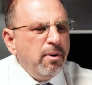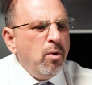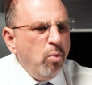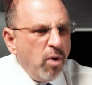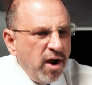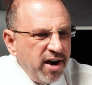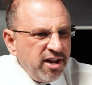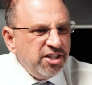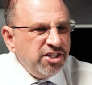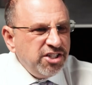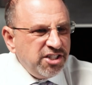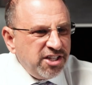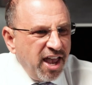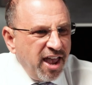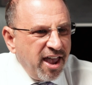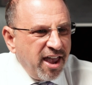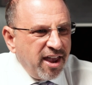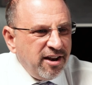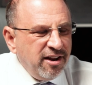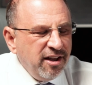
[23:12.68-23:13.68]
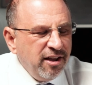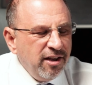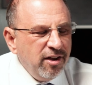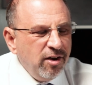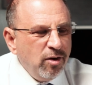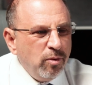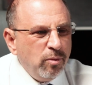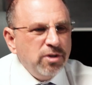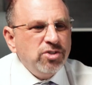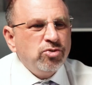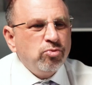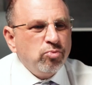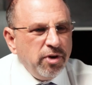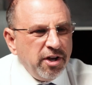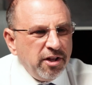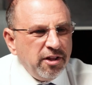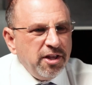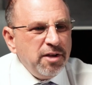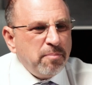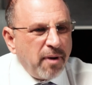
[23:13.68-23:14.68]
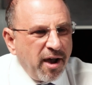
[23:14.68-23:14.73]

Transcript: But what he said was really